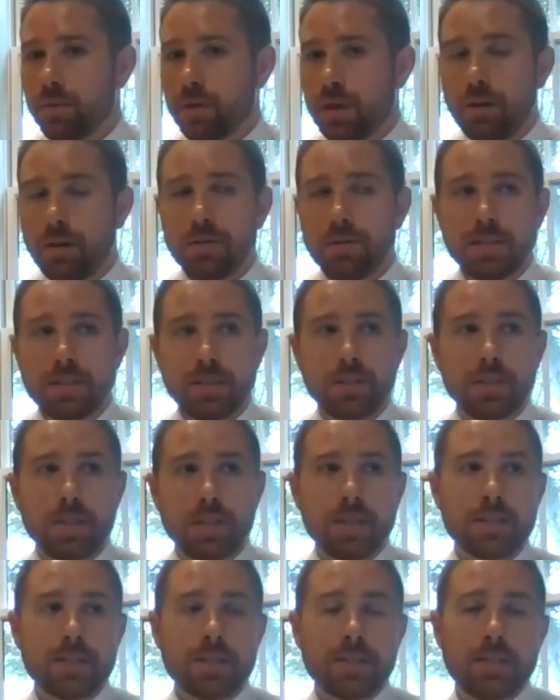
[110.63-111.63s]
What I would
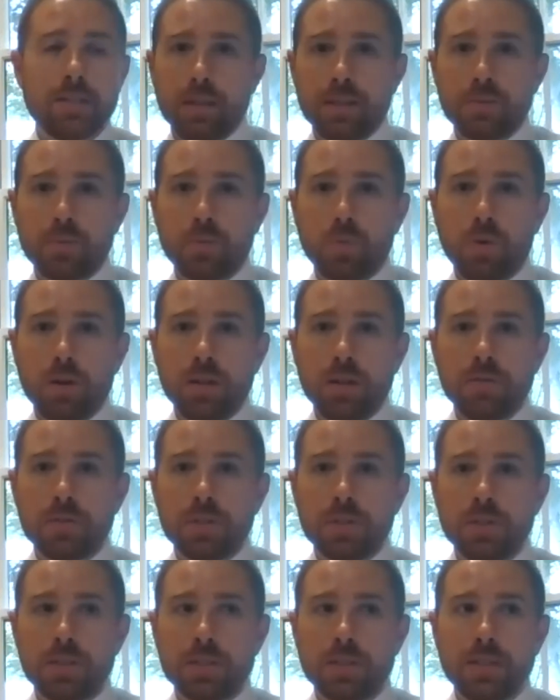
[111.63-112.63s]
suggest is one, if
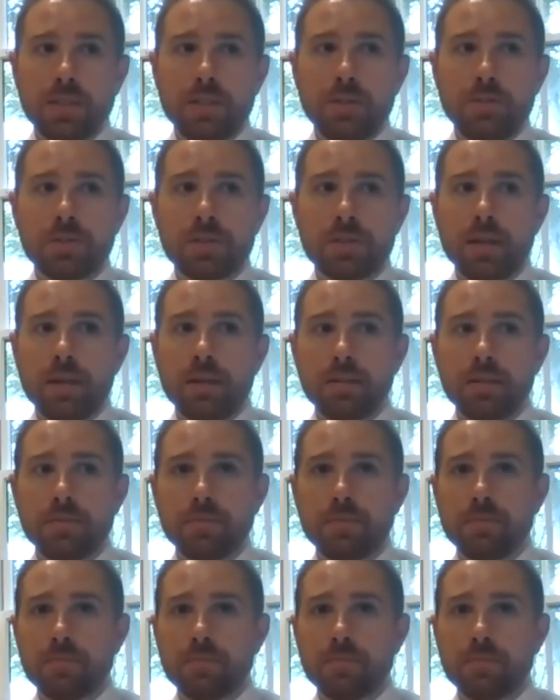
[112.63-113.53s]
she's going to use that